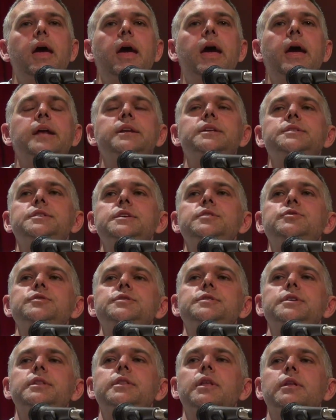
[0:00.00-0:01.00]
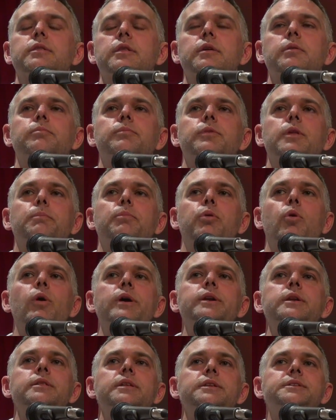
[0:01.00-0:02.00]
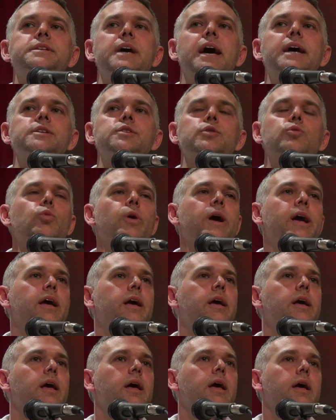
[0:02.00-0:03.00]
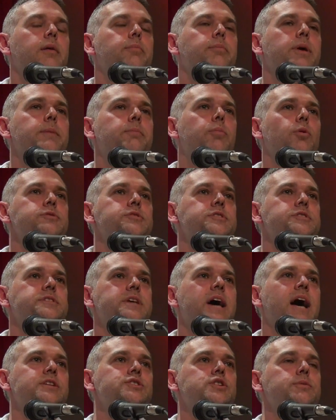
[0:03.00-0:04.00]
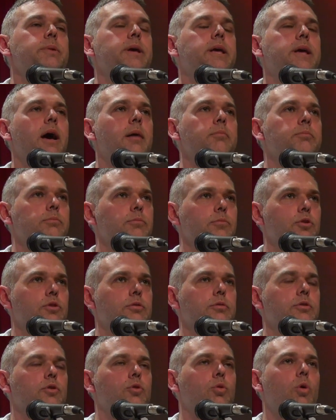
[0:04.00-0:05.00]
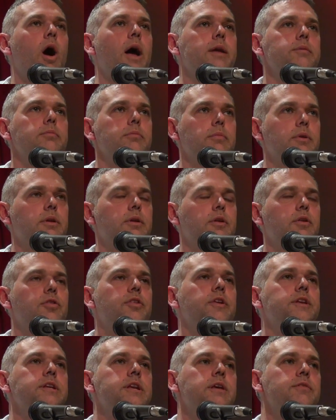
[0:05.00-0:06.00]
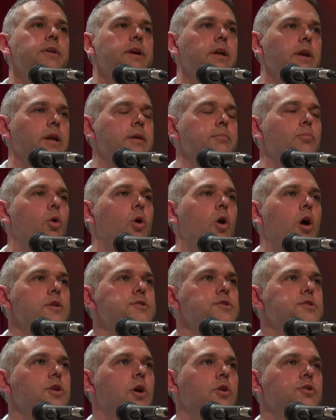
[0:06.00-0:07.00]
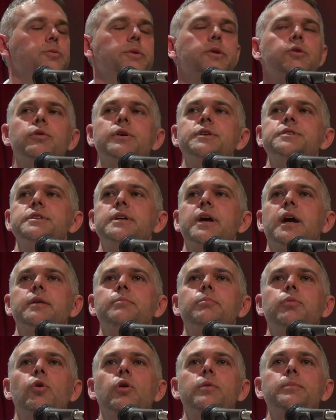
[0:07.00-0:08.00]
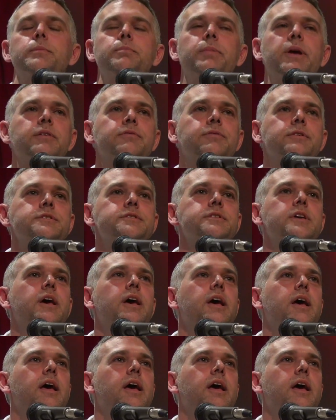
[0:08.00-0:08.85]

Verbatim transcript: And it's interesting that the point in the data where people start to become quite significantly more hostile to increasing unemployment benefits